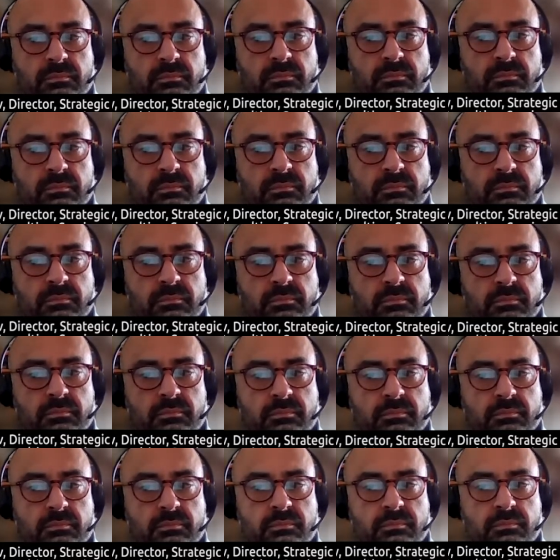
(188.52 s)

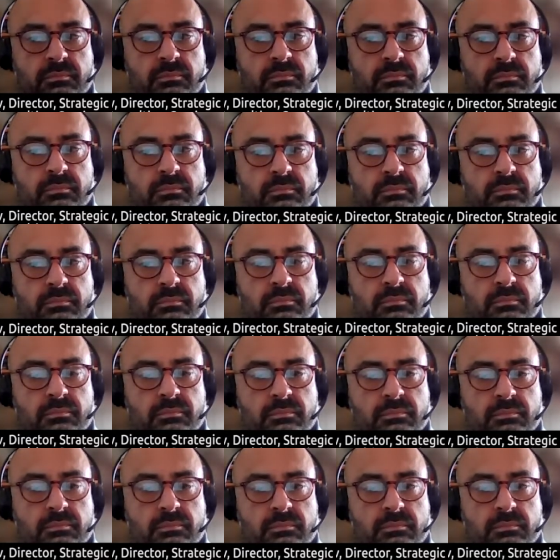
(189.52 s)

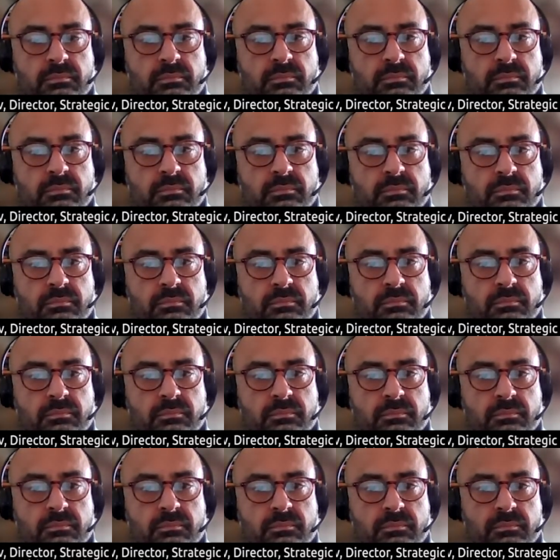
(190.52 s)

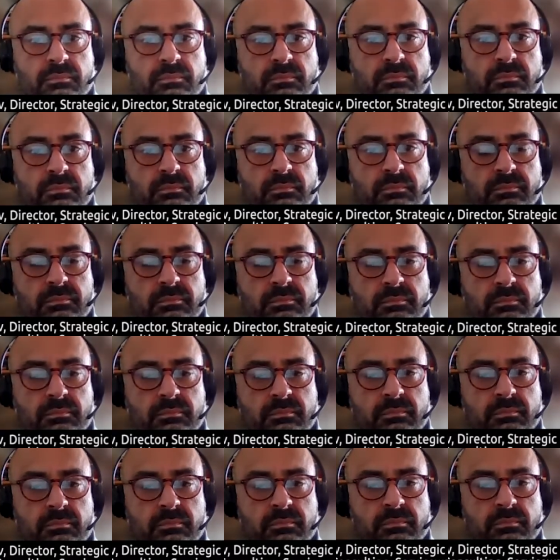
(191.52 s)

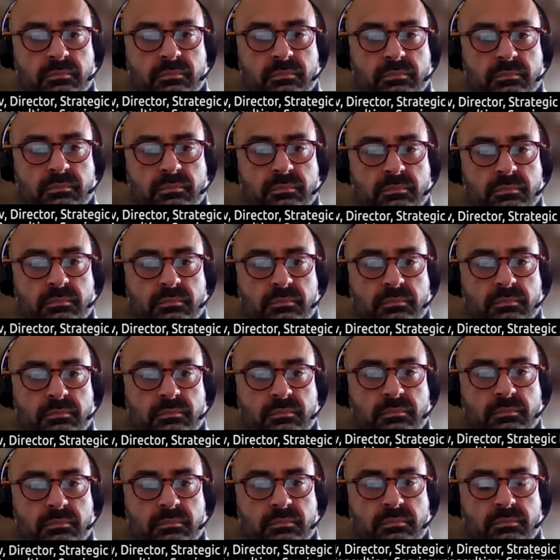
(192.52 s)

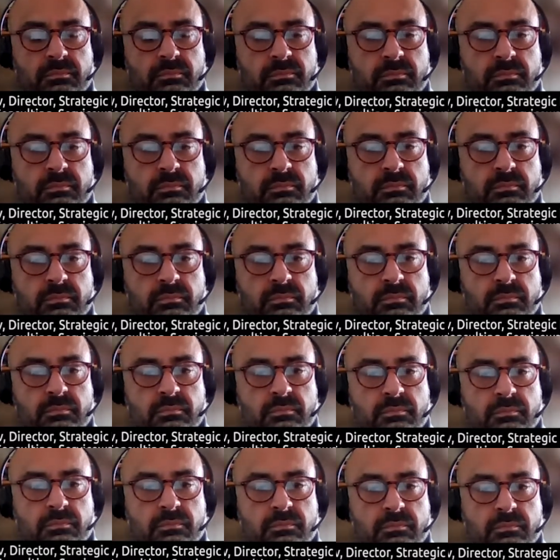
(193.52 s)

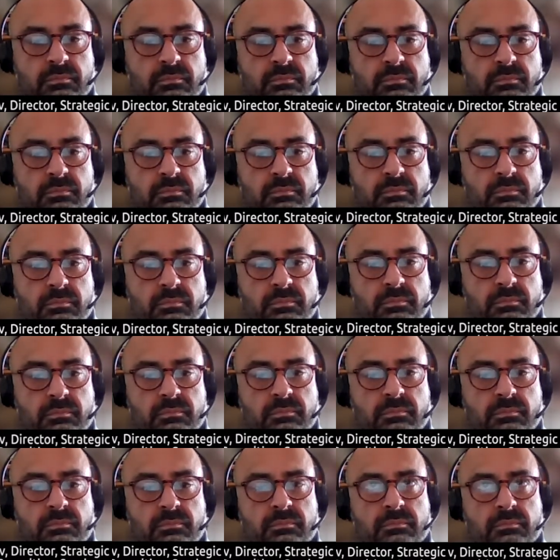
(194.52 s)

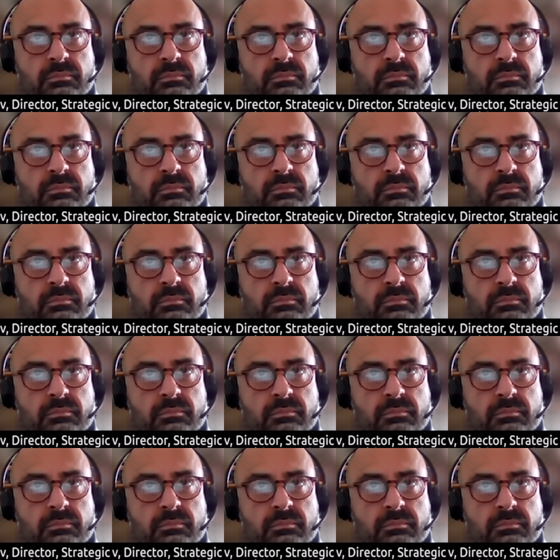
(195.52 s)
The person shown says nothing.